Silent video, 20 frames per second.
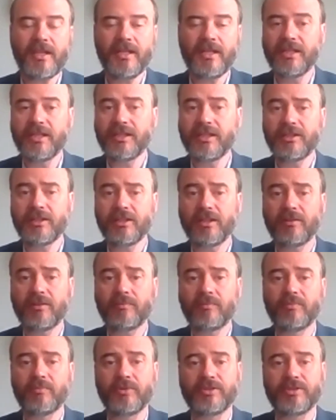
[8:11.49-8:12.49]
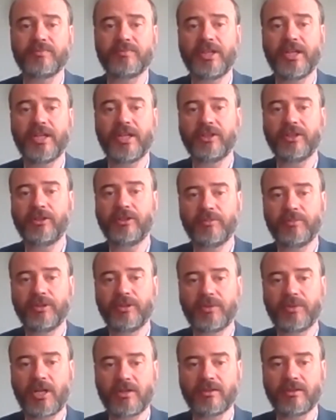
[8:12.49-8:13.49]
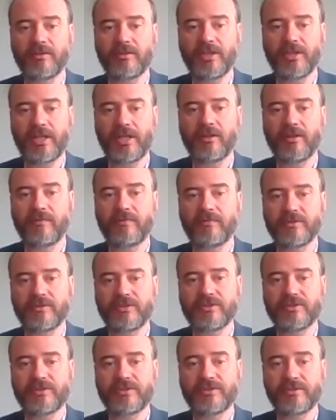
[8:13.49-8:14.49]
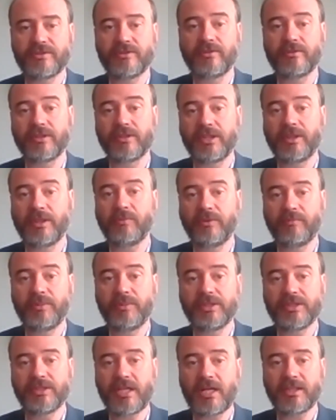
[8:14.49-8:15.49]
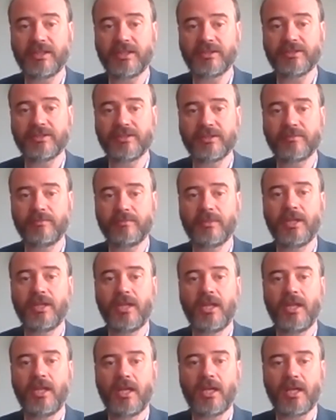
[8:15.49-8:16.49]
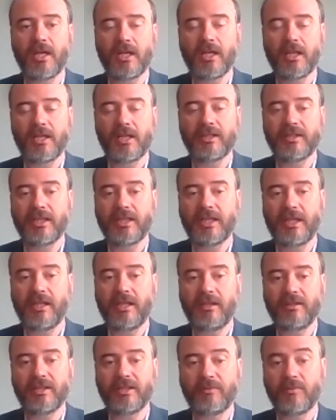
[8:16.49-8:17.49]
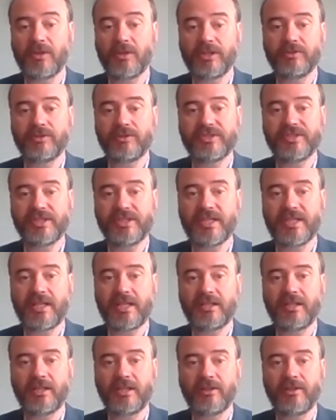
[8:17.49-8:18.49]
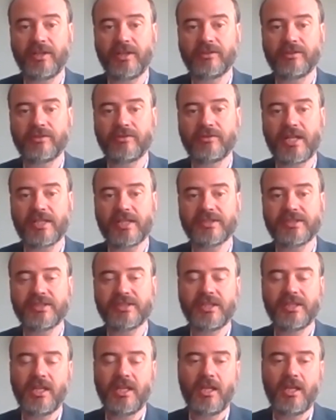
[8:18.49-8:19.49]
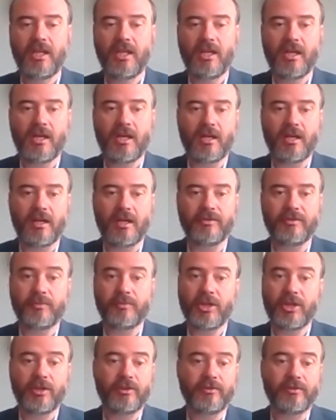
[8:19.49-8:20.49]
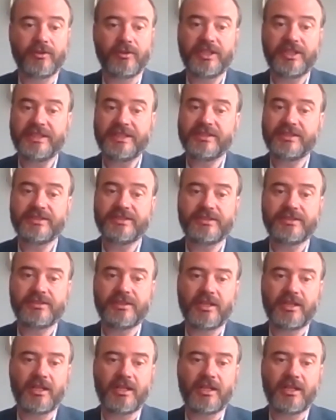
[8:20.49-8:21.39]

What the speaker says: and Richmond County could be a partner there for certainly. We've been talking to them, and they wanted to see that area addressed. The Margrees,